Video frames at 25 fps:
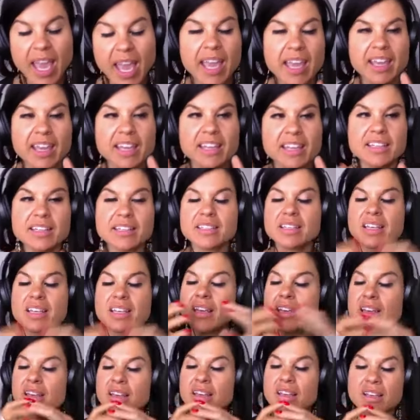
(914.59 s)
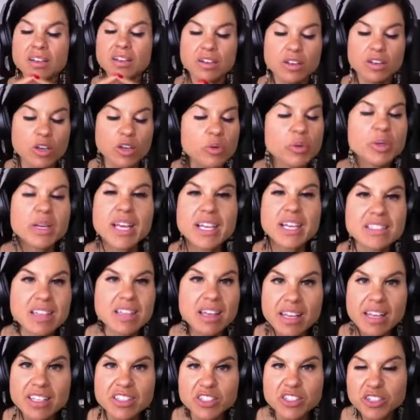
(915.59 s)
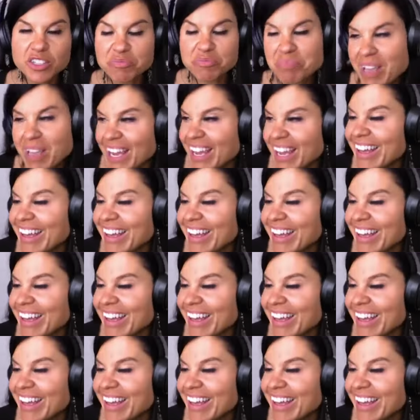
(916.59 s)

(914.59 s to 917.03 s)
And no one has that answer.